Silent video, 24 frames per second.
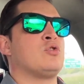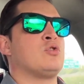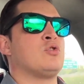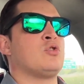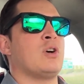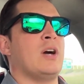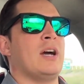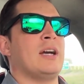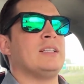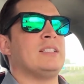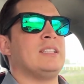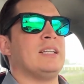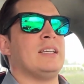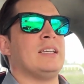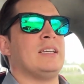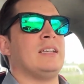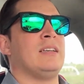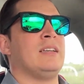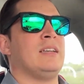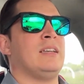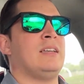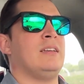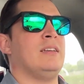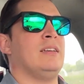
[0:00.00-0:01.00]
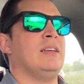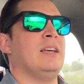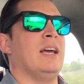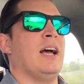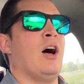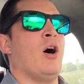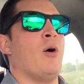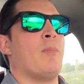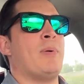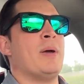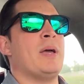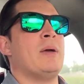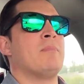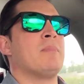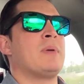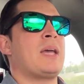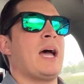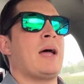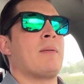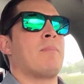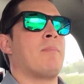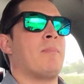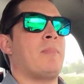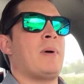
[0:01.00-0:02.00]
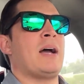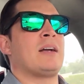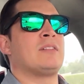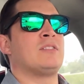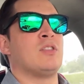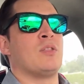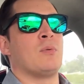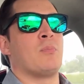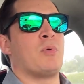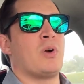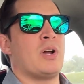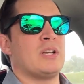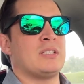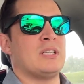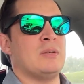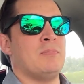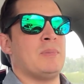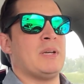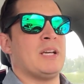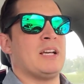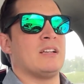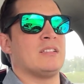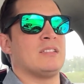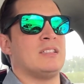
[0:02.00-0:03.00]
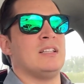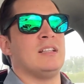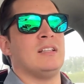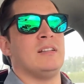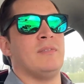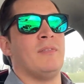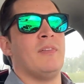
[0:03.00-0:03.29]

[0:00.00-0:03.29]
trying to help him get back to the present because